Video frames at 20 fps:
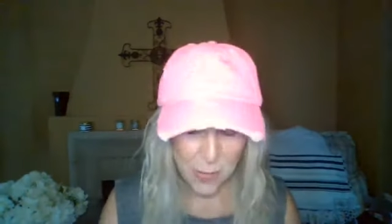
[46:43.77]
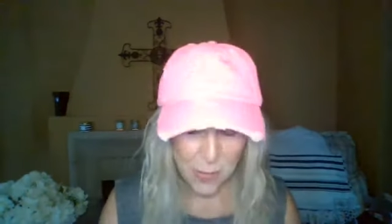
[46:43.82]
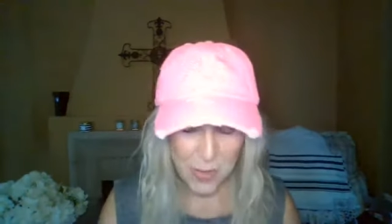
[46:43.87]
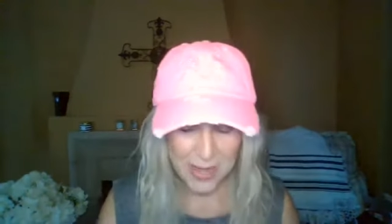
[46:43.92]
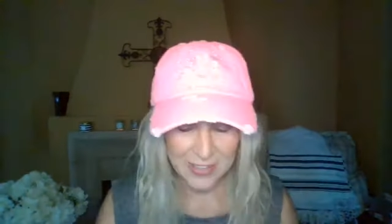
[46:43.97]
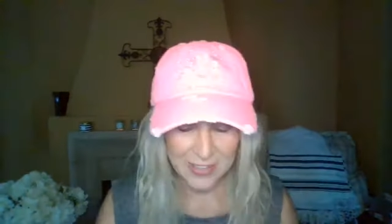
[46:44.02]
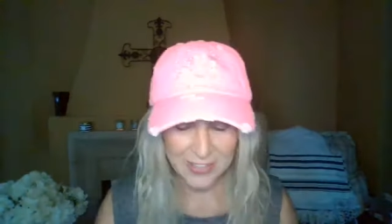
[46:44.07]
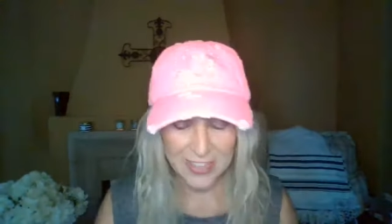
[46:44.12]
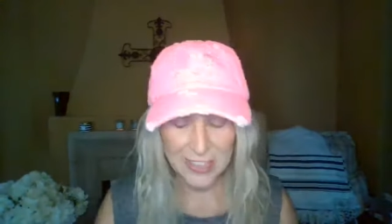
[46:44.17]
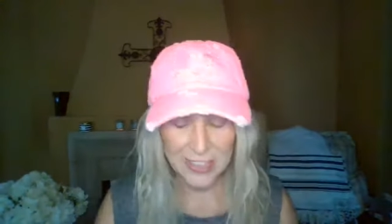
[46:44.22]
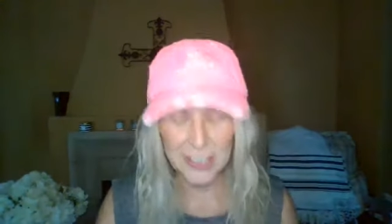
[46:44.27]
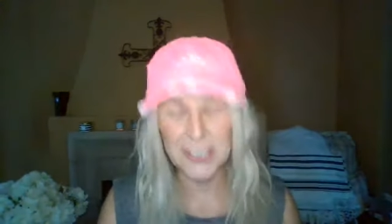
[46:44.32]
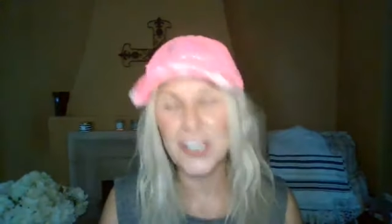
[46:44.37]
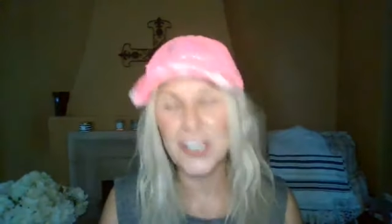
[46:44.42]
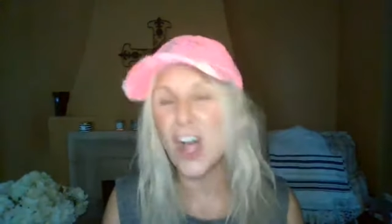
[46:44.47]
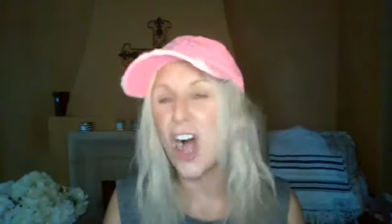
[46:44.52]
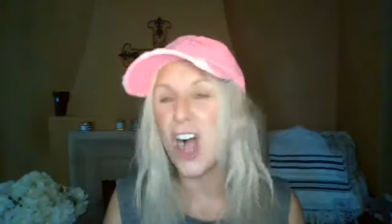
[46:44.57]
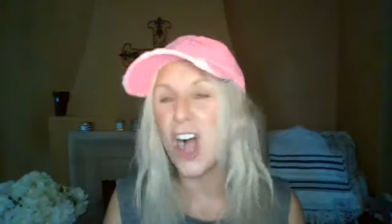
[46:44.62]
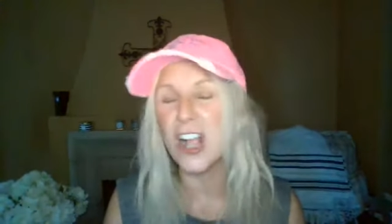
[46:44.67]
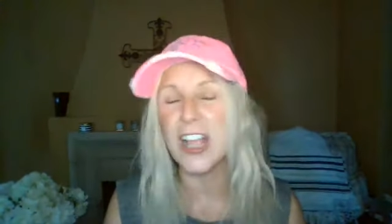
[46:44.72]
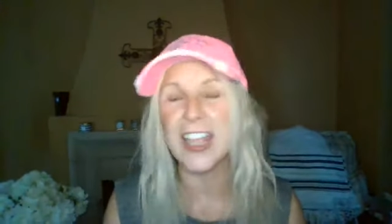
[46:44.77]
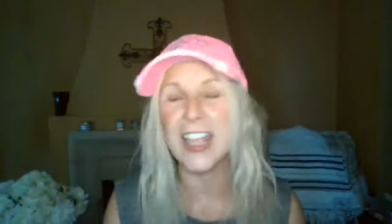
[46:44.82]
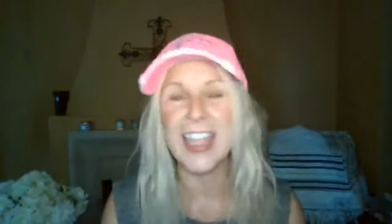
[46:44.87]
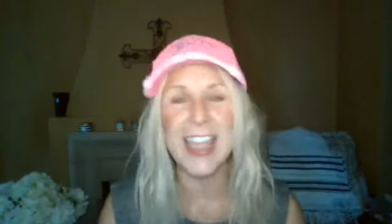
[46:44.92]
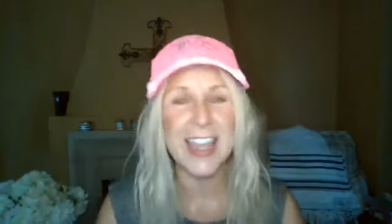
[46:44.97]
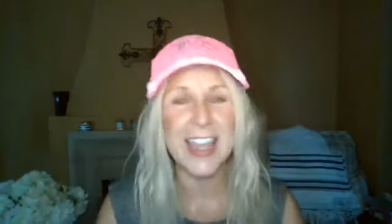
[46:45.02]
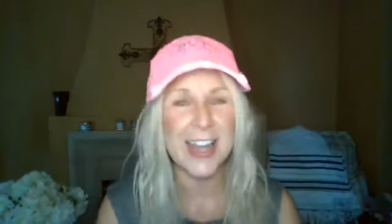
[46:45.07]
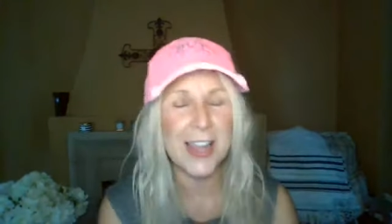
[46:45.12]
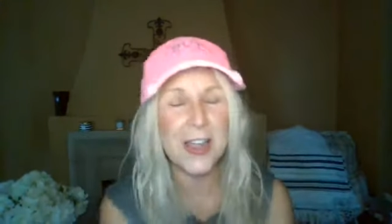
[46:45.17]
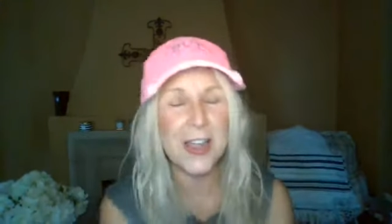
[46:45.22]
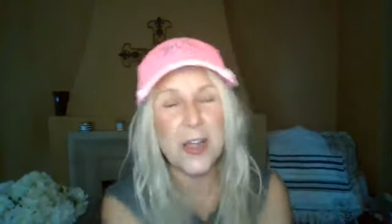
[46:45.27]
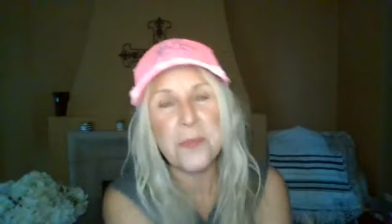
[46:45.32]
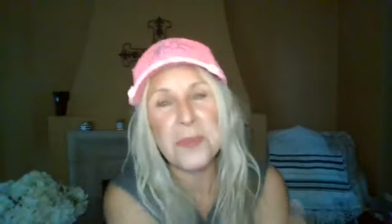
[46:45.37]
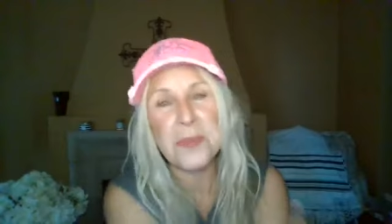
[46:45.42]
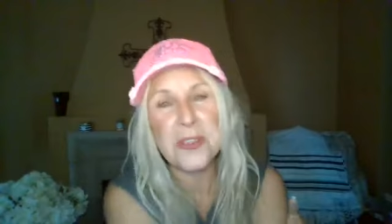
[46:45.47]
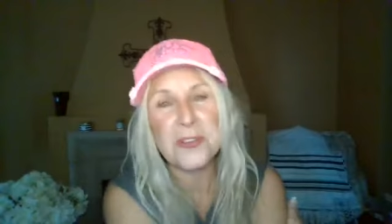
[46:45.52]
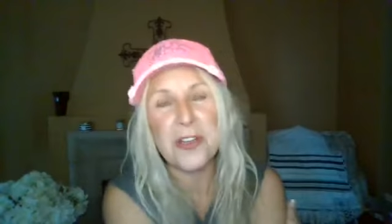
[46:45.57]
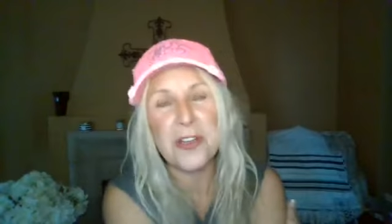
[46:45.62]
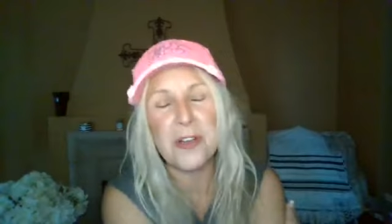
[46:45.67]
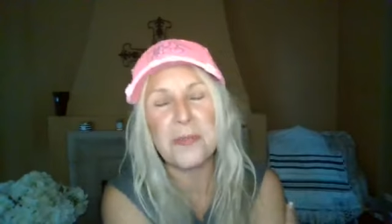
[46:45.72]
went a little long again. I hope
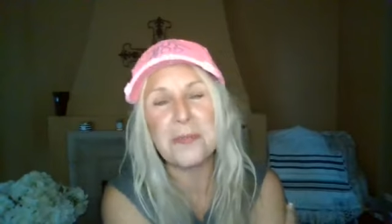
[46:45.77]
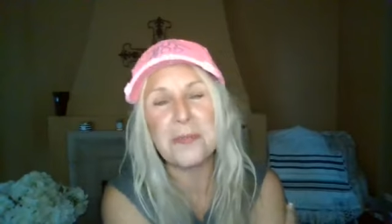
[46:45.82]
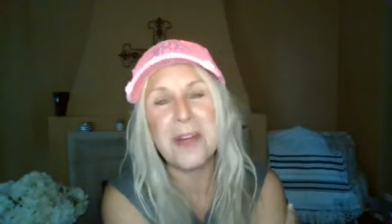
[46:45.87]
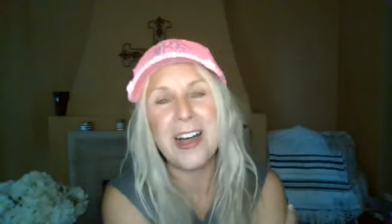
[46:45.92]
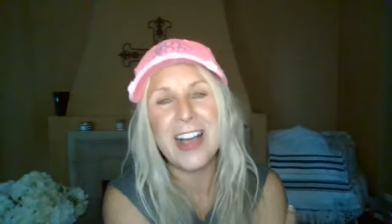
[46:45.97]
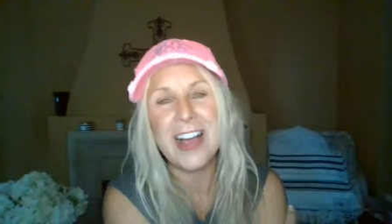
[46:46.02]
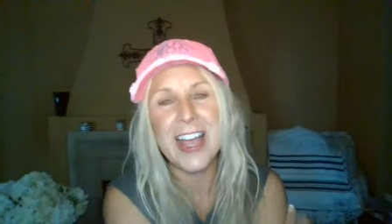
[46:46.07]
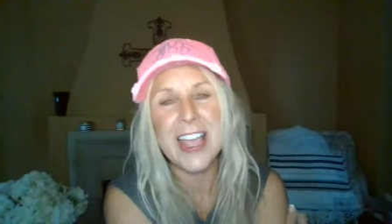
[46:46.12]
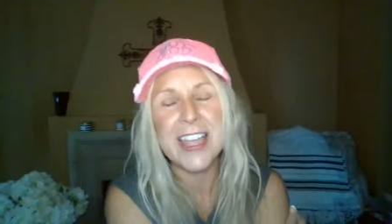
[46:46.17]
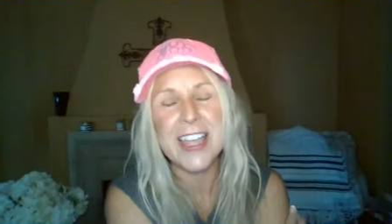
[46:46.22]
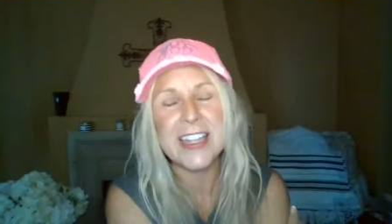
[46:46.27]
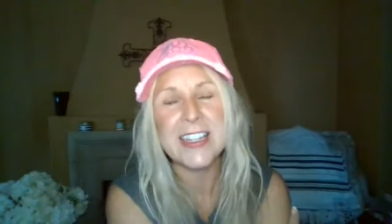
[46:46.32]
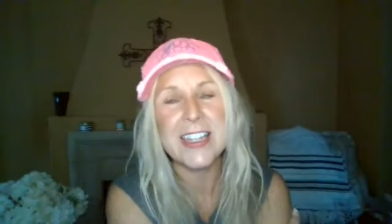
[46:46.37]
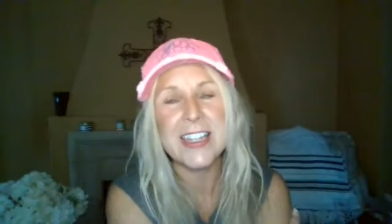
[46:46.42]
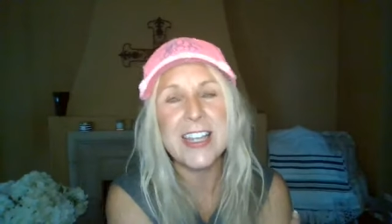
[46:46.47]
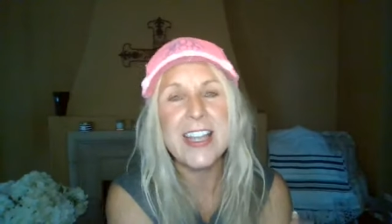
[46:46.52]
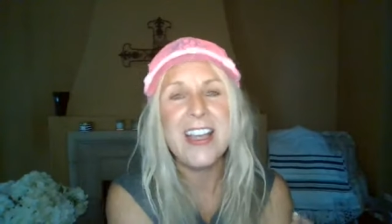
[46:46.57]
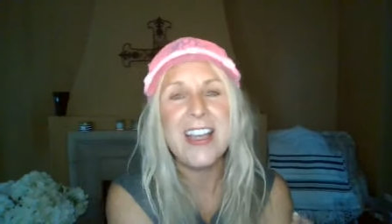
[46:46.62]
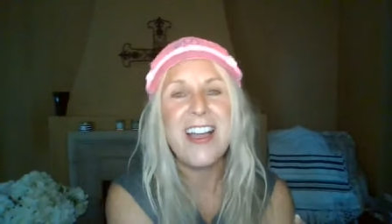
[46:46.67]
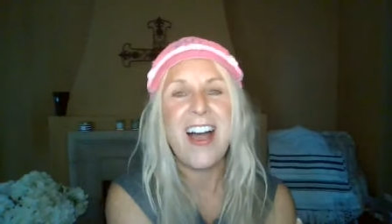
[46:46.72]
you don't mind.